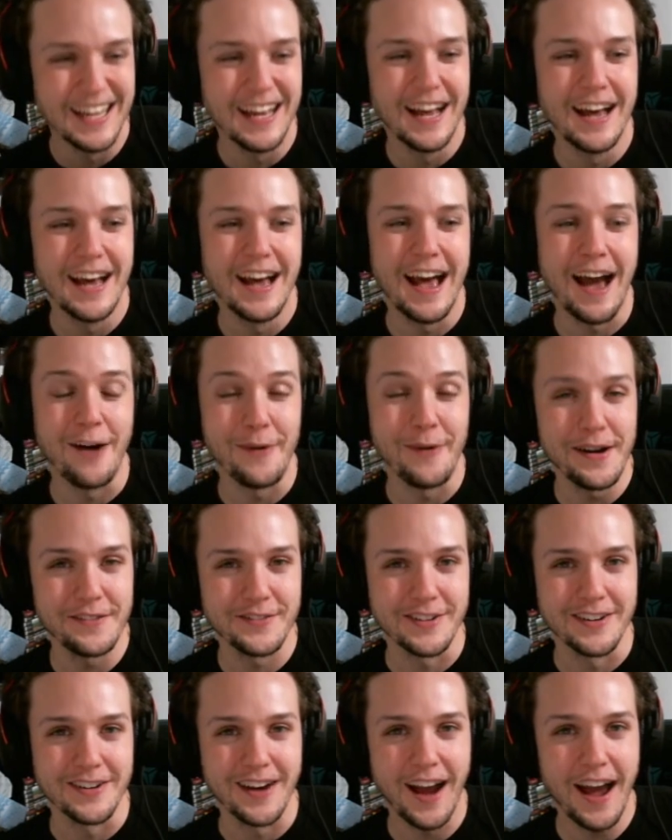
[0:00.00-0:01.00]

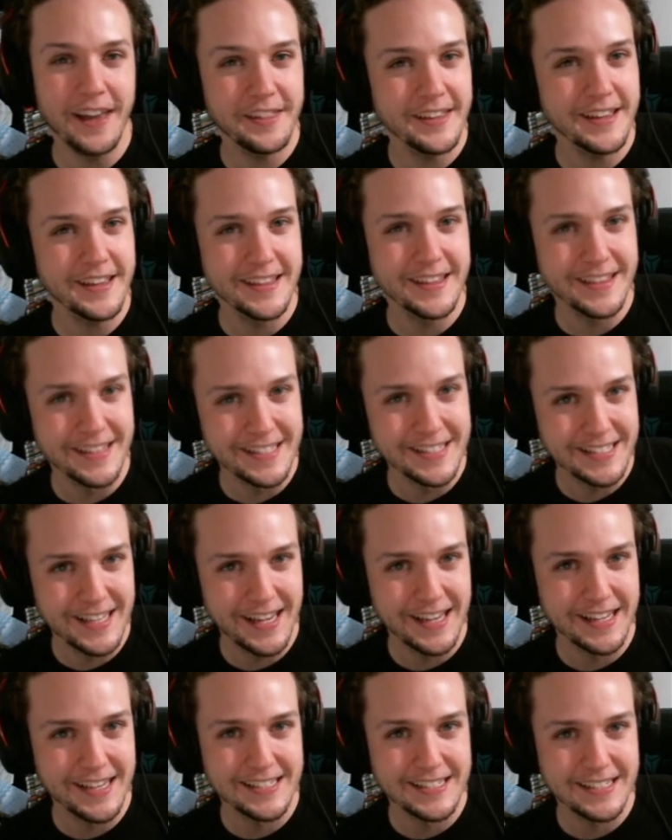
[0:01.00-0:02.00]
However, I think in this
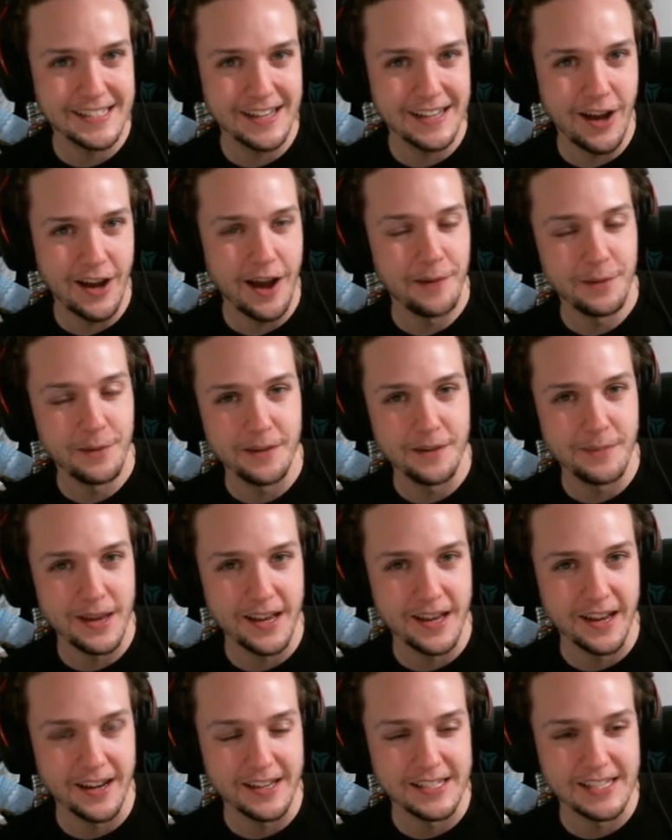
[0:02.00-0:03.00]
case, I'm going to make
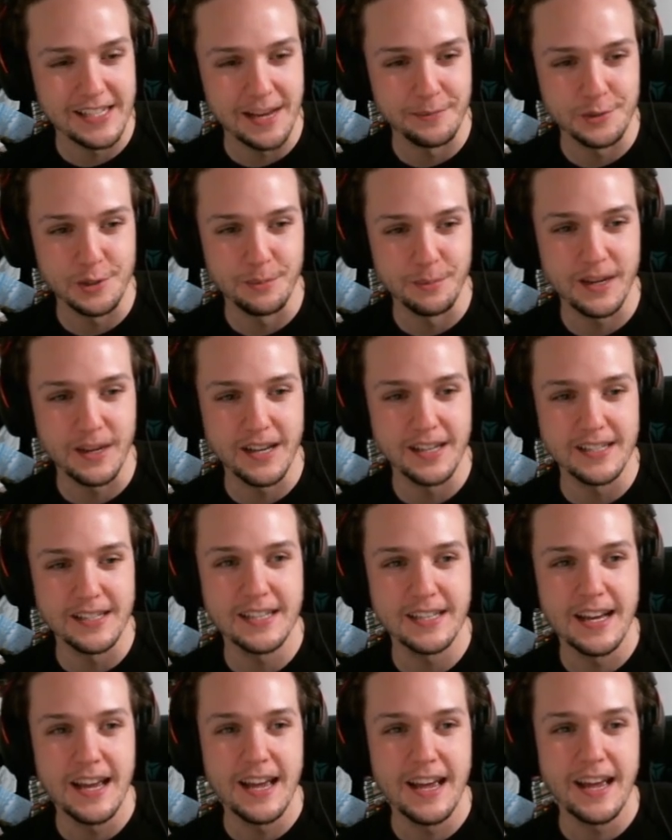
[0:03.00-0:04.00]
an exception, because
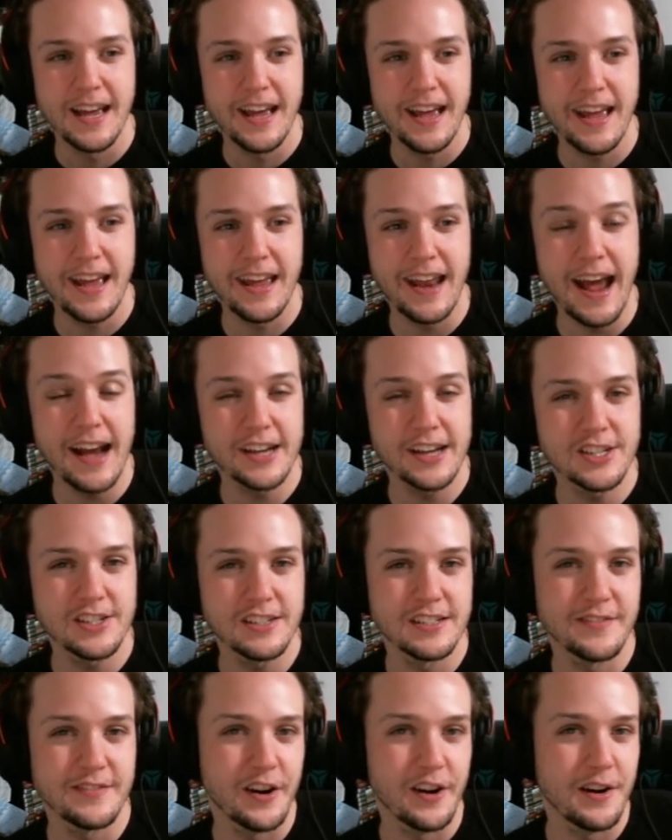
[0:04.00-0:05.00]
it
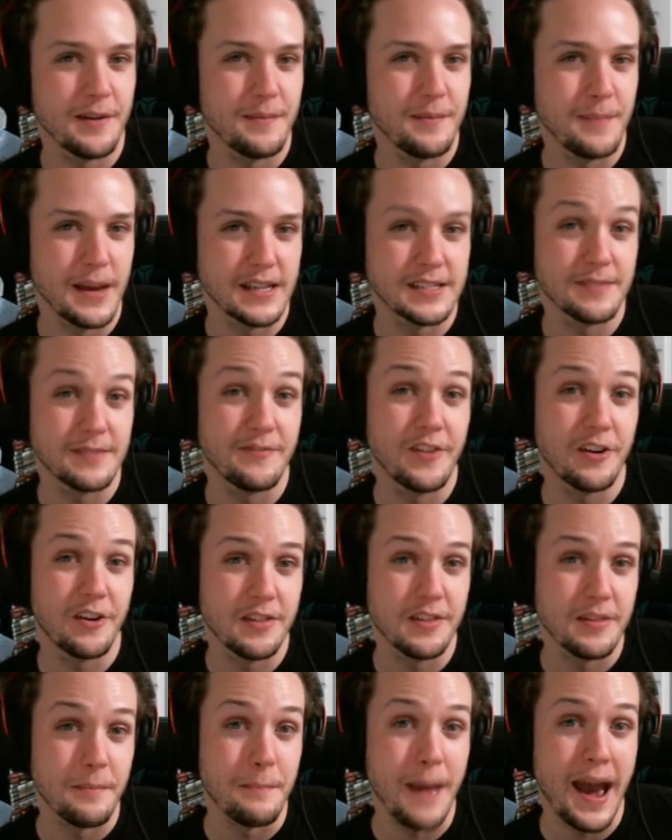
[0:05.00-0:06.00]
actually makes very
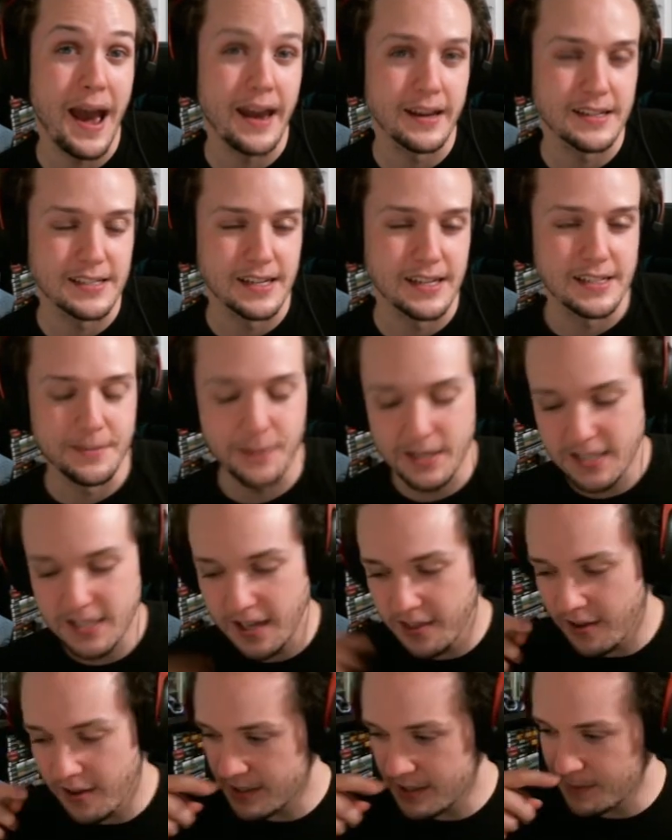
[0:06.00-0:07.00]
thematic sense. Because I
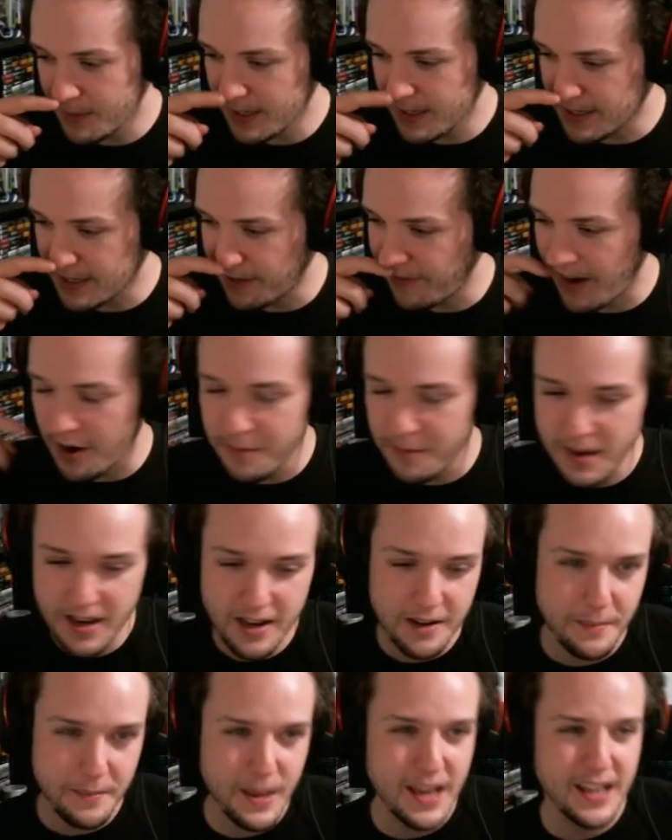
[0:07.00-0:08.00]
thought to myself, how am I going
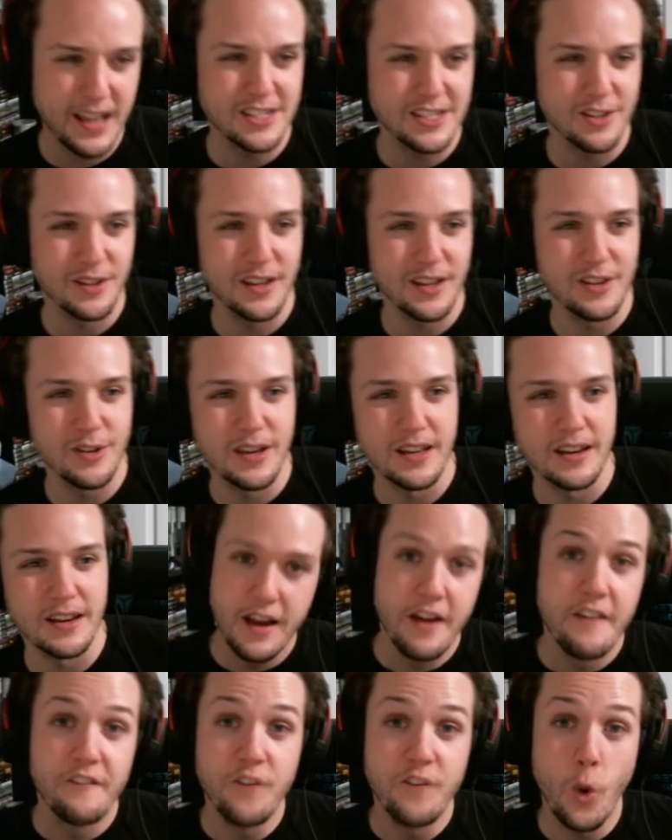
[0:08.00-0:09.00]
to make it so that you can
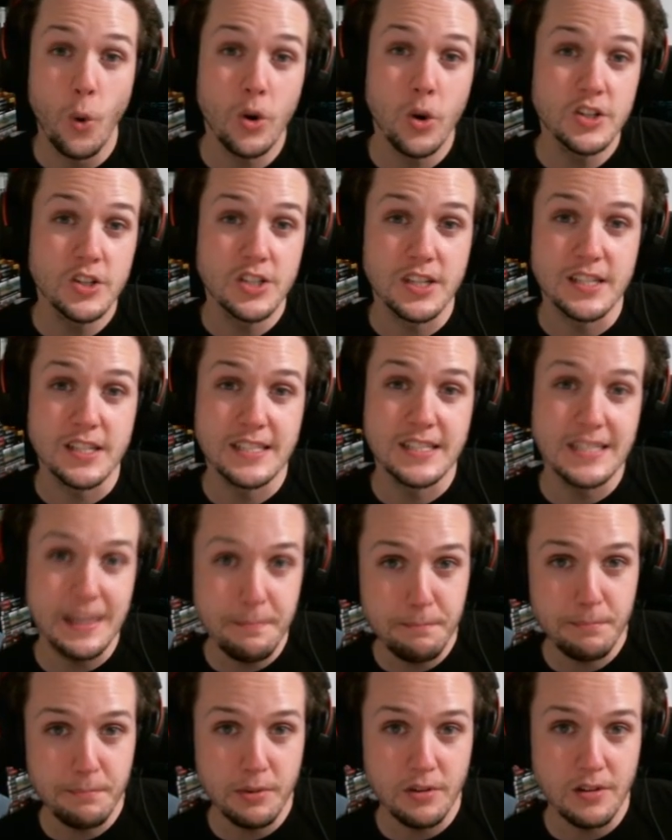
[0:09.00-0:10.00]
forge a
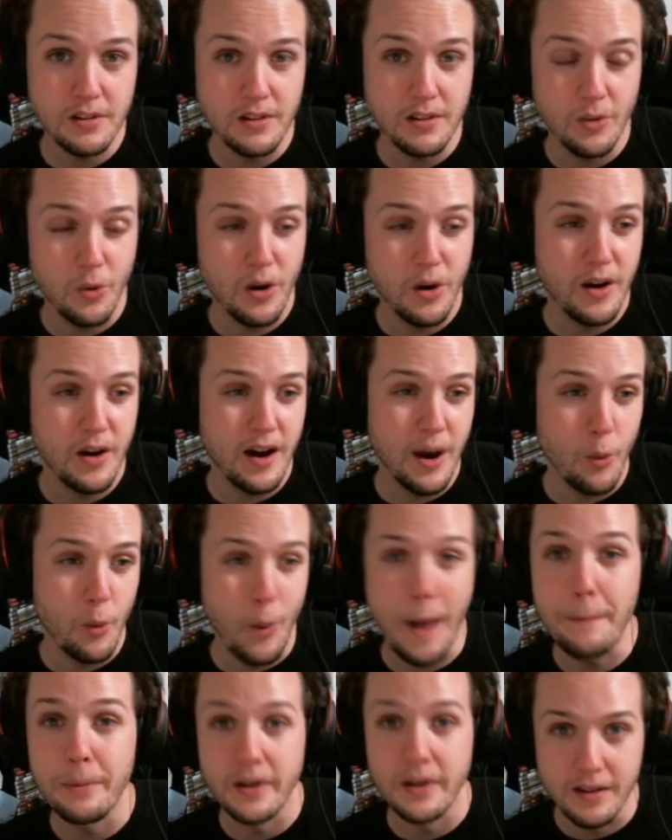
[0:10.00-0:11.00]
simple
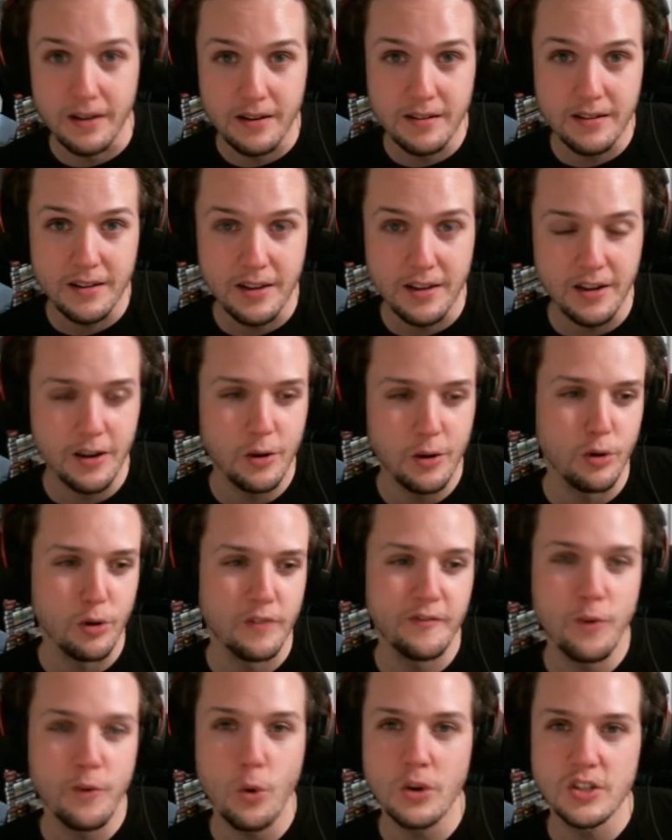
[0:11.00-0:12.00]
weapon, you know, or
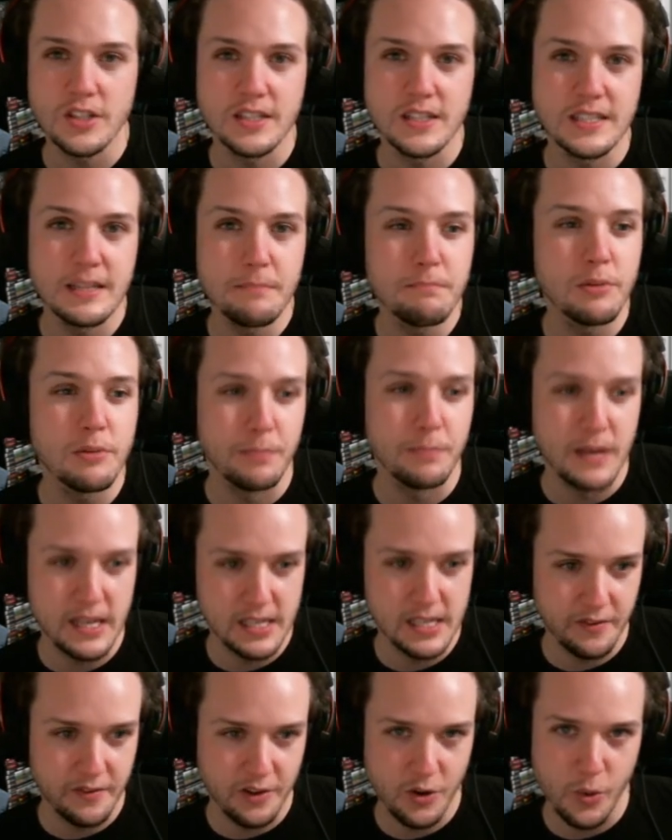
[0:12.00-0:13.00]
forge a simple piece
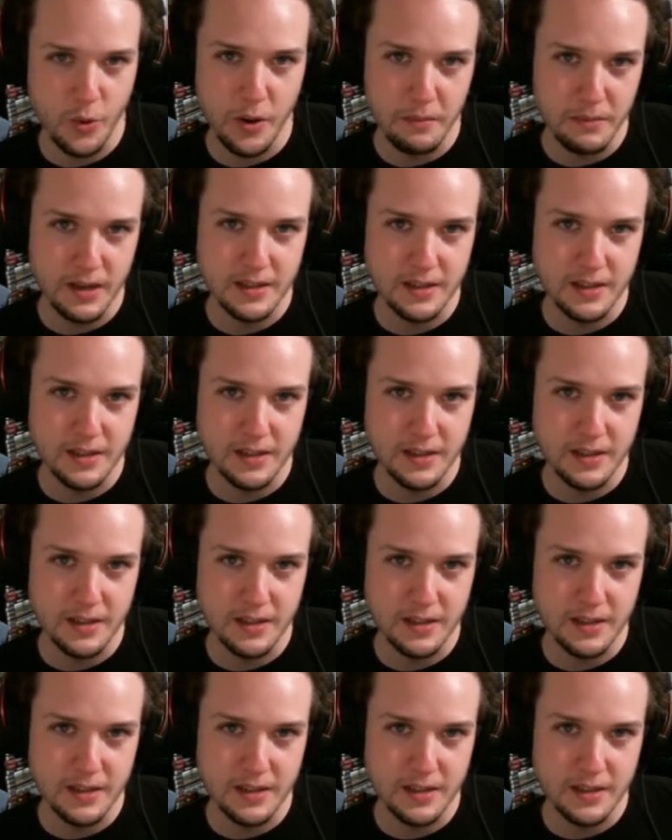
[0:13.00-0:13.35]
of equipment,